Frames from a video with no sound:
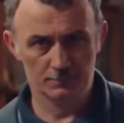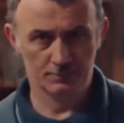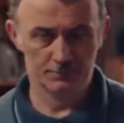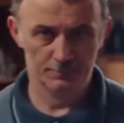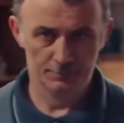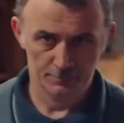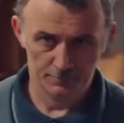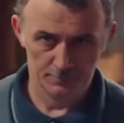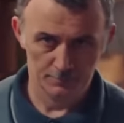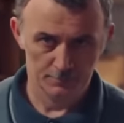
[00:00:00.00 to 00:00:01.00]

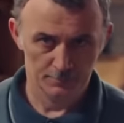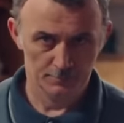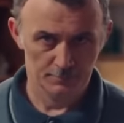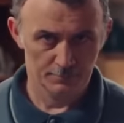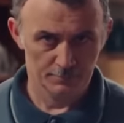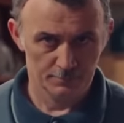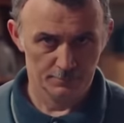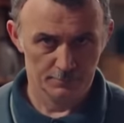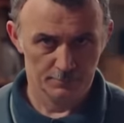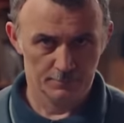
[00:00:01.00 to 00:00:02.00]

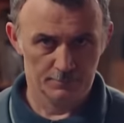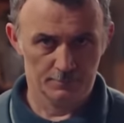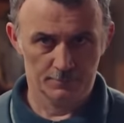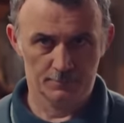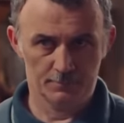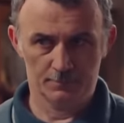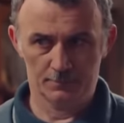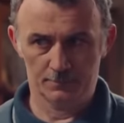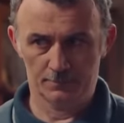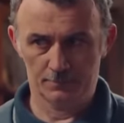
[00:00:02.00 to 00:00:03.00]

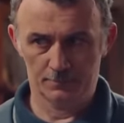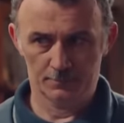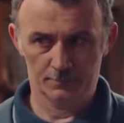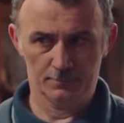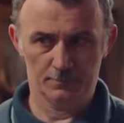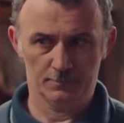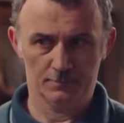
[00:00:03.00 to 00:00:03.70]
The person shown says nothing.